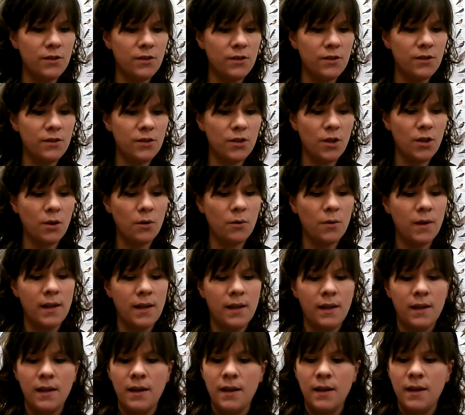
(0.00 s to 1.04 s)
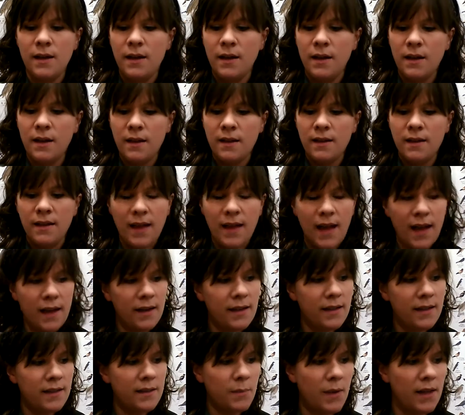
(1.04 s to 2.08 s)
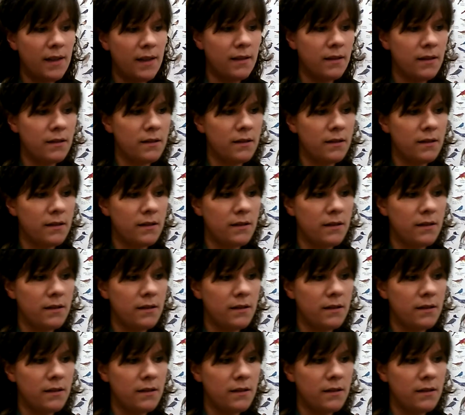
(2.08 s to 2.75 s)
So that is my little